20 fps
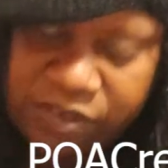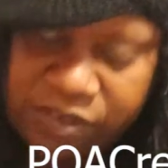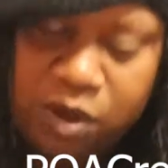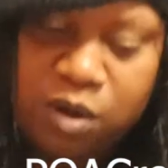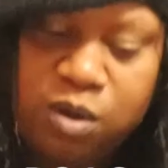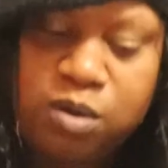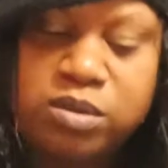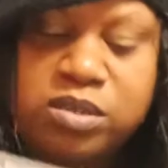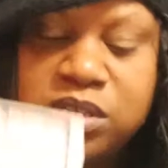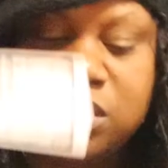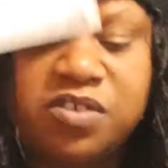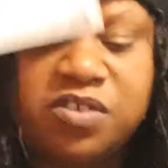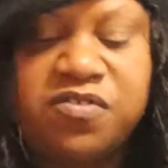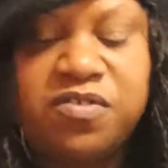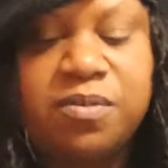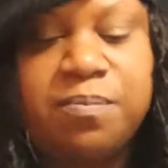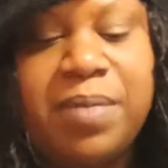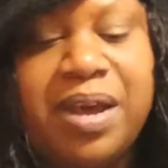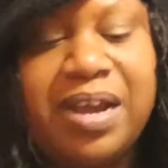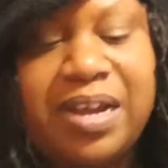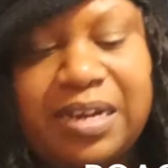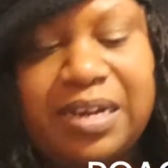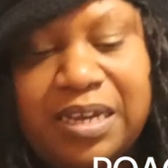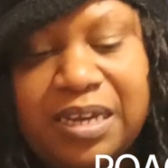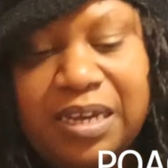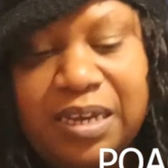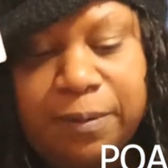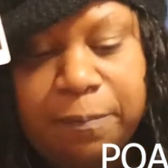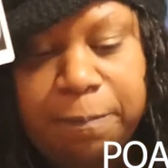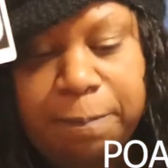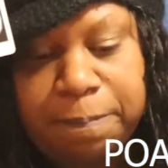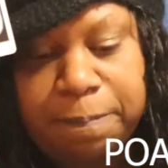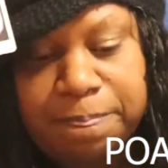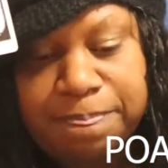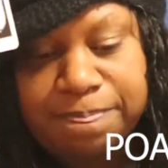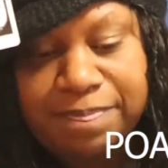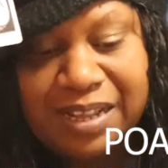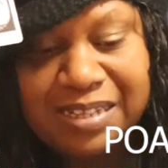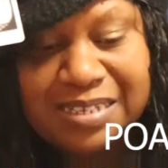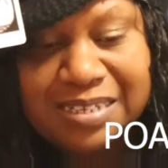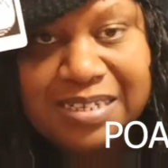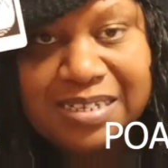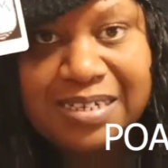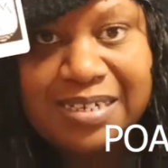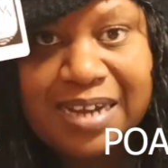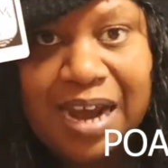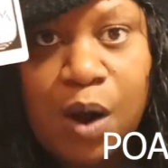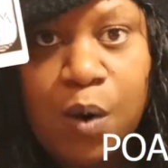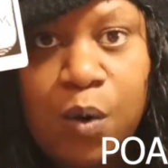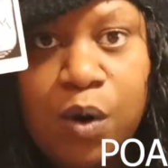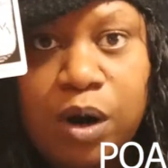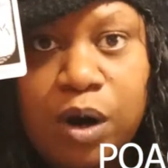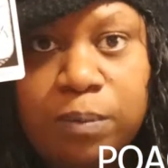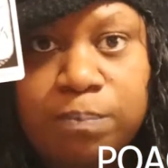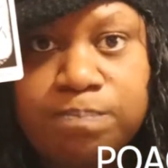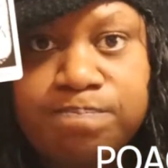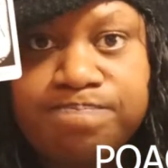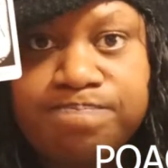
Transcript: the hosts of the mighty. That's the Tower.